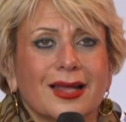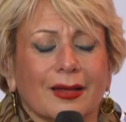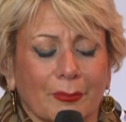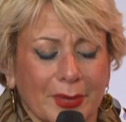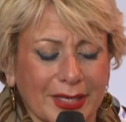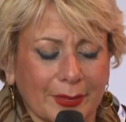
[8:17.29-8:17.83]

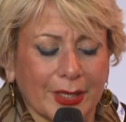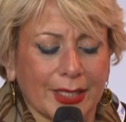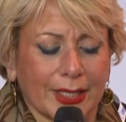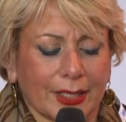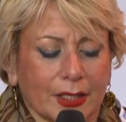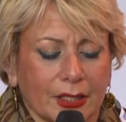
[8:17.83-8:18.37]

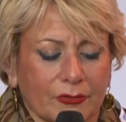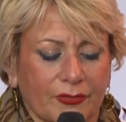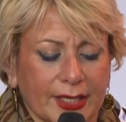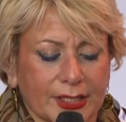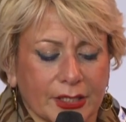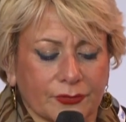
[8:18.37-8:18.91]
minimally
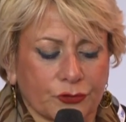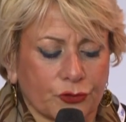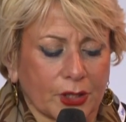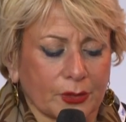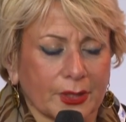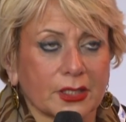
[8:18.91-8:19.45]
invasive
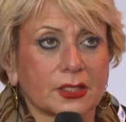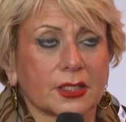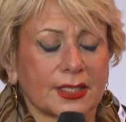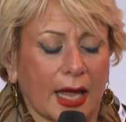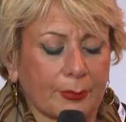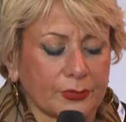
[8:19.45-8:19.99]
treatments
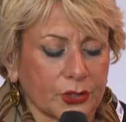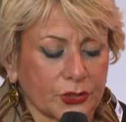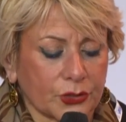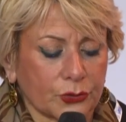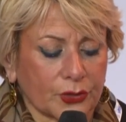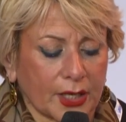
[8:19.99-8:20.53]
adapted
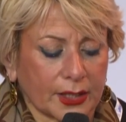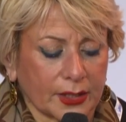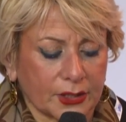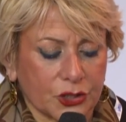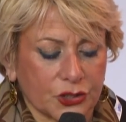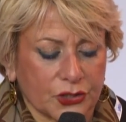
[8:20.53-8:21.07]
to their
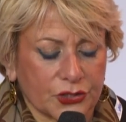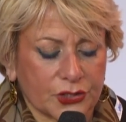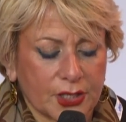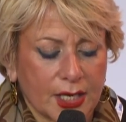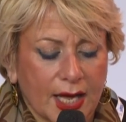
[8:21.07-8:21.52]
conditions